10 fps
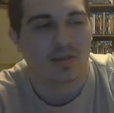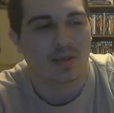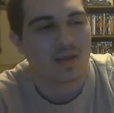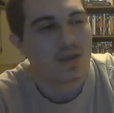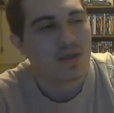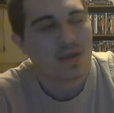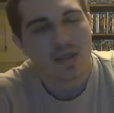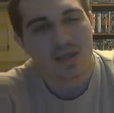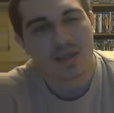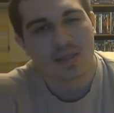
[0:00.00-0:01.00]
like,
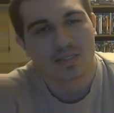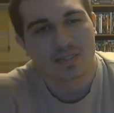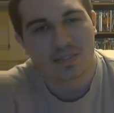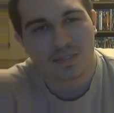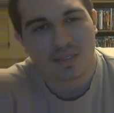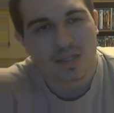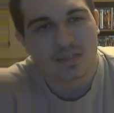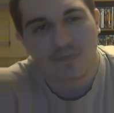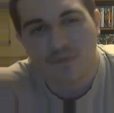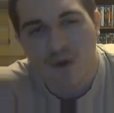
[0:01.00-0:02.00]
it's
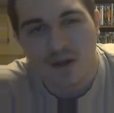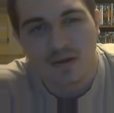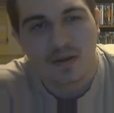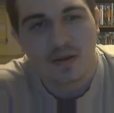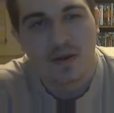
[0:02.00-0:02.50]
fun.